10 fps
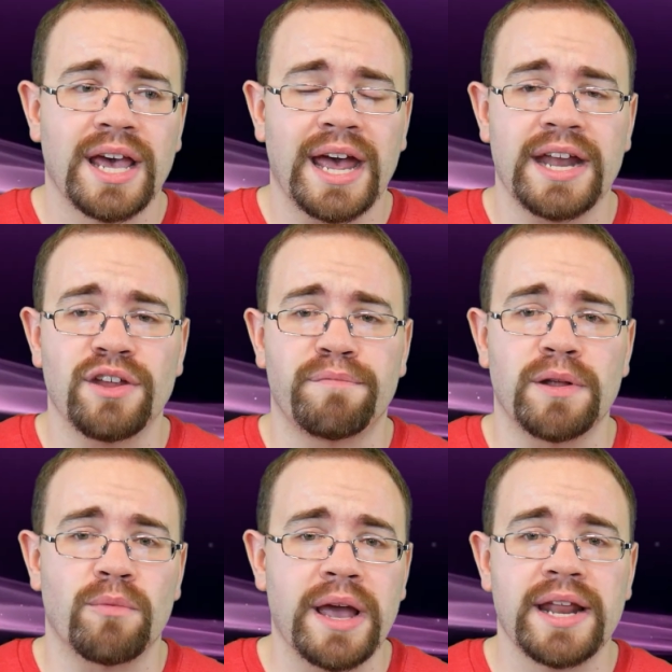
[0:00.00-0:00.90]
and you've
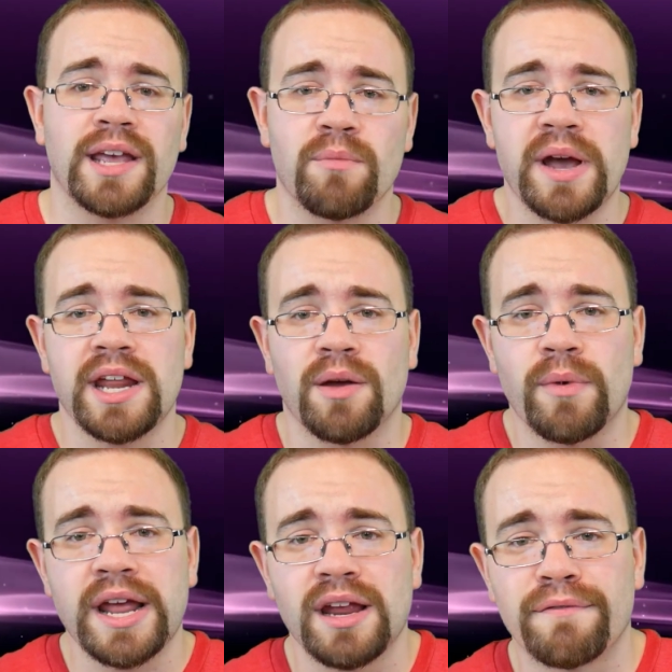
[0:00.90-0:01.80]
been waiting and waiting and
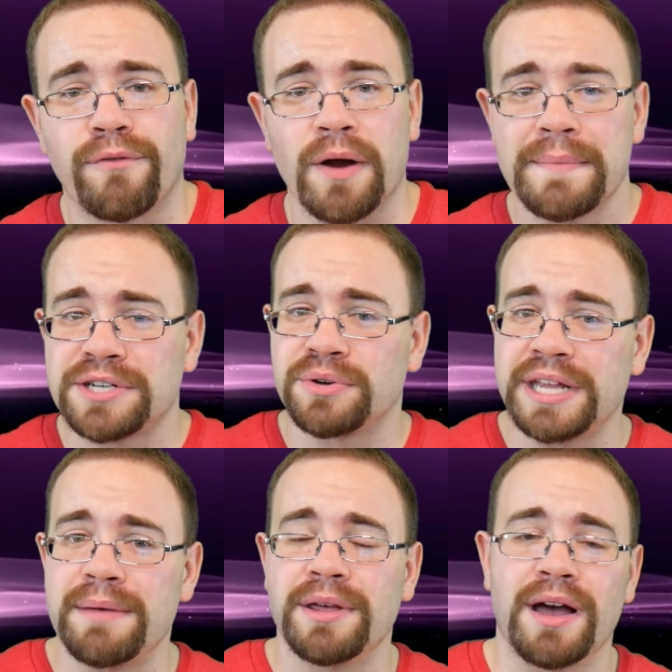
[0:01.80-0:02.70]
waiting for a Metroid
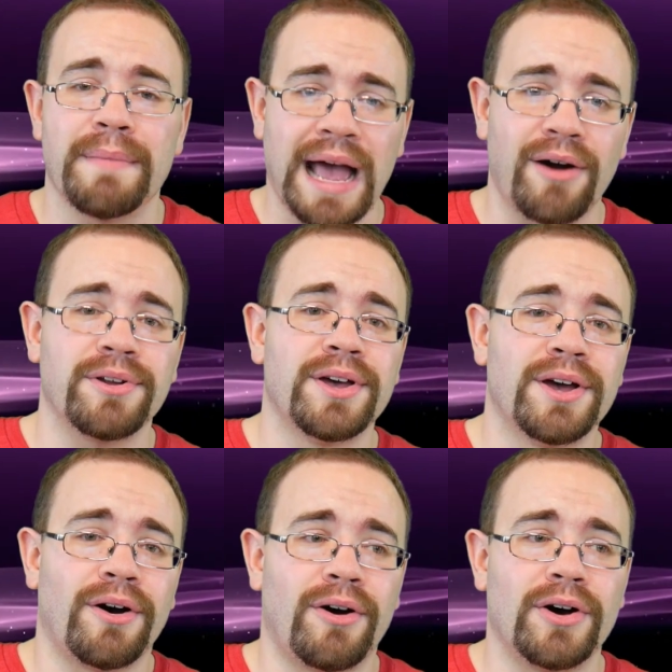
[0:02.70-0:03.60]
game to come out
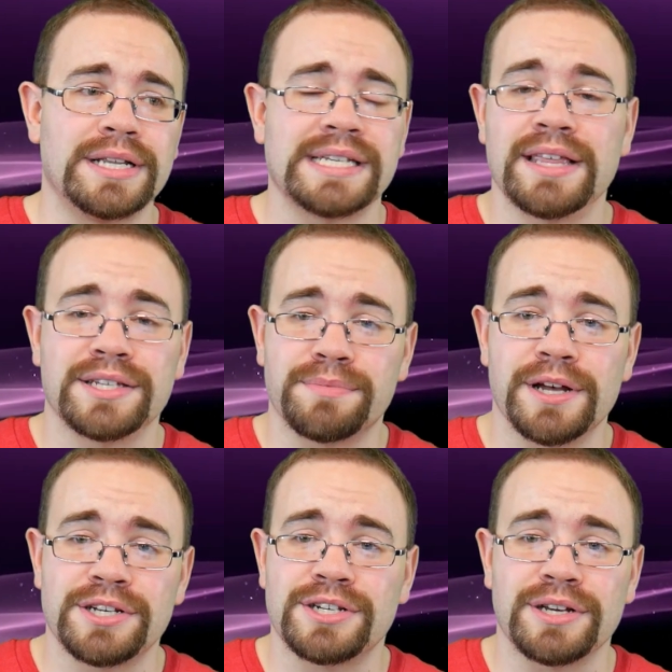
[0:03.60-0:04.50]
on, say, the
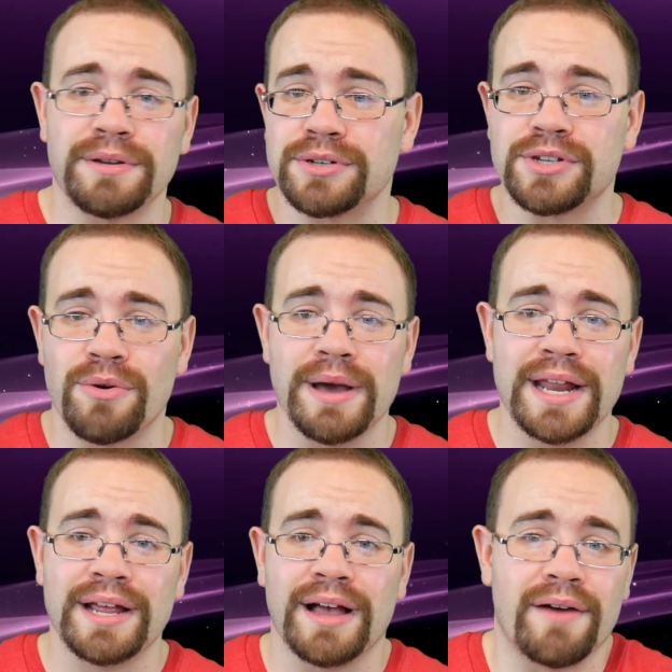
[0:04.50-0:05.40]
Switch, you're still
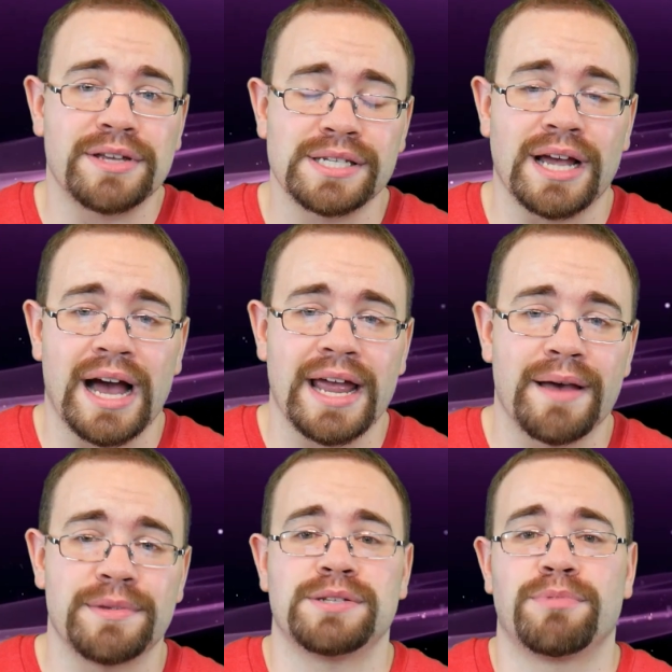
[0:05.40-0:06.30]
waiting. Obviously, I
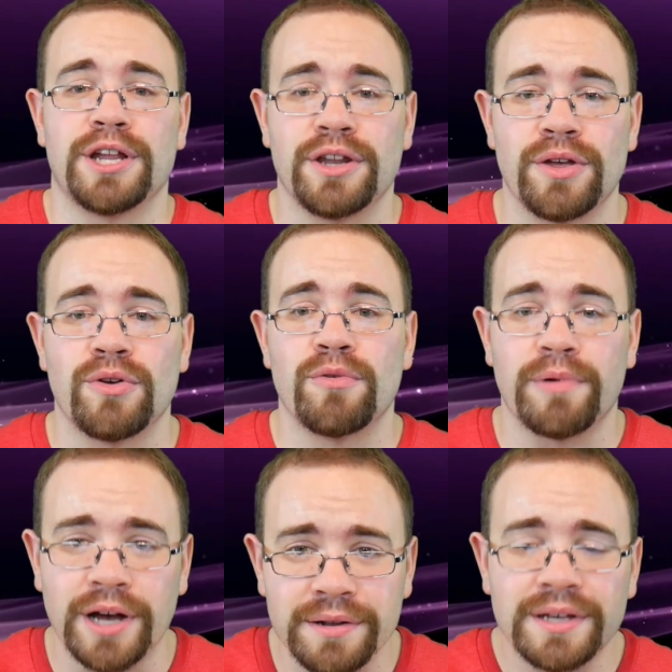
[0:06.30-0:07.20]
am. It's pretty new,
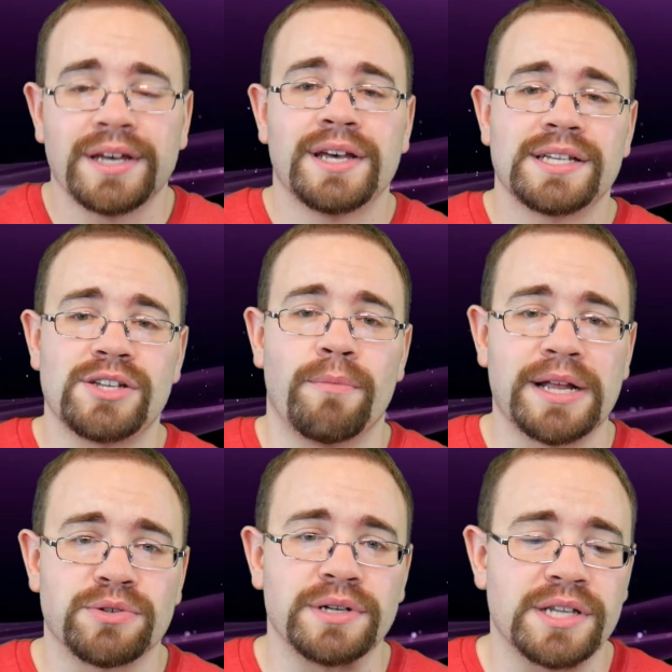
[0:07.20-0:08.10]
but still,
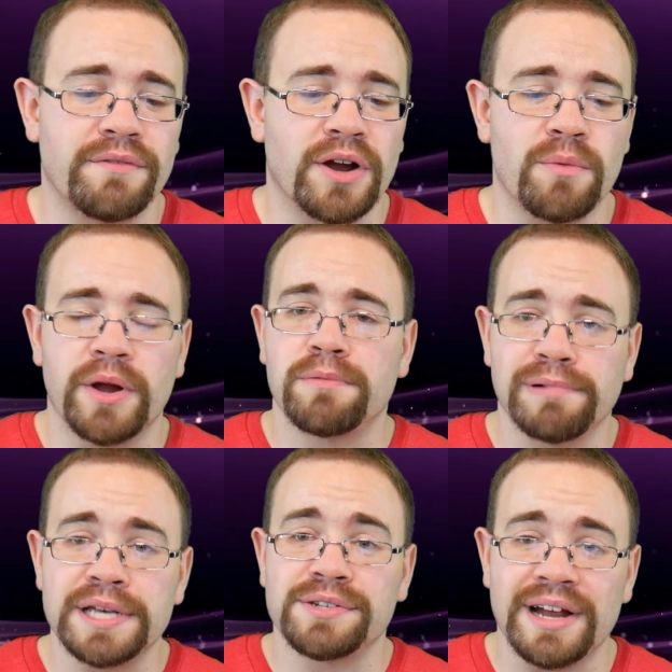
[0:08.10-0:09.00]
Metroid's in a very weird
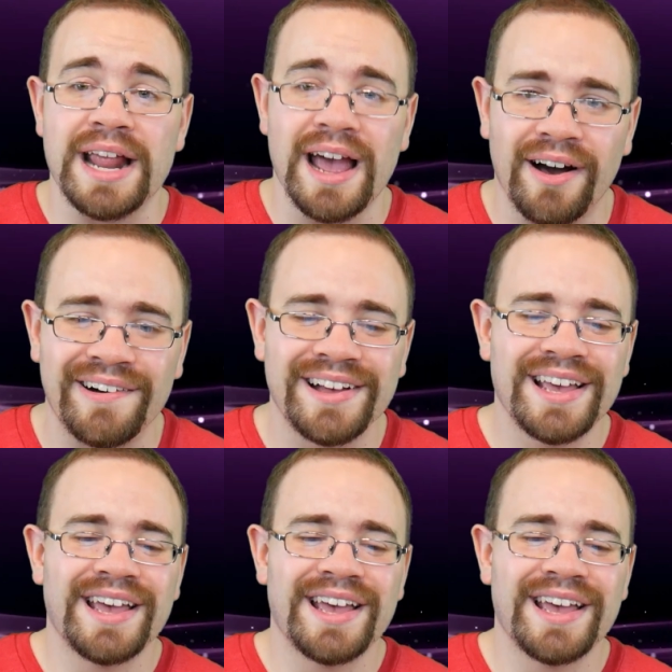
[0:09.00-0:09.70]
place right now.